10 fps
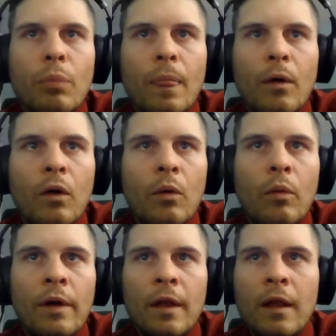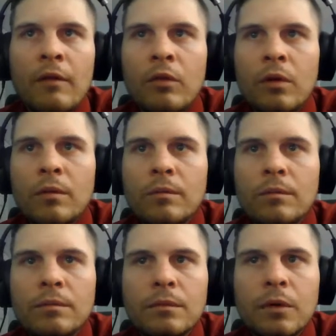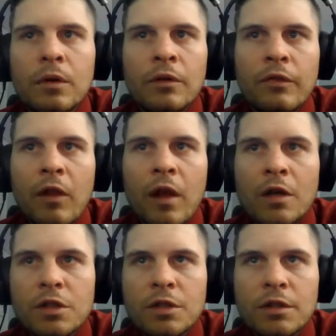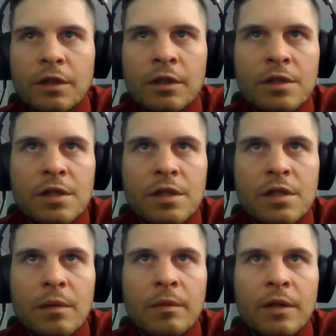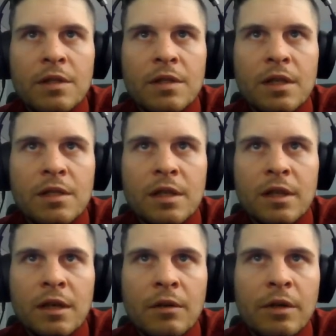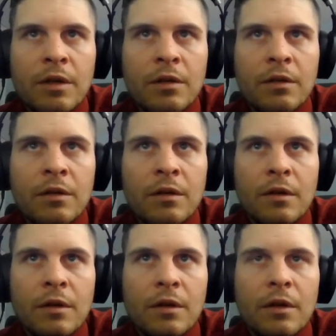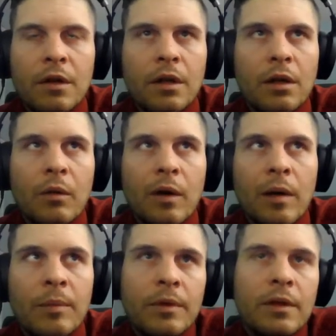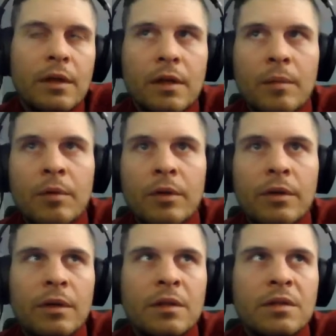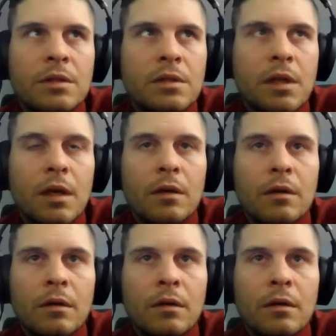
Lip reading: All one level, where flush, like you see some of these that stick out here and go up, and like they put it's just, I don't know.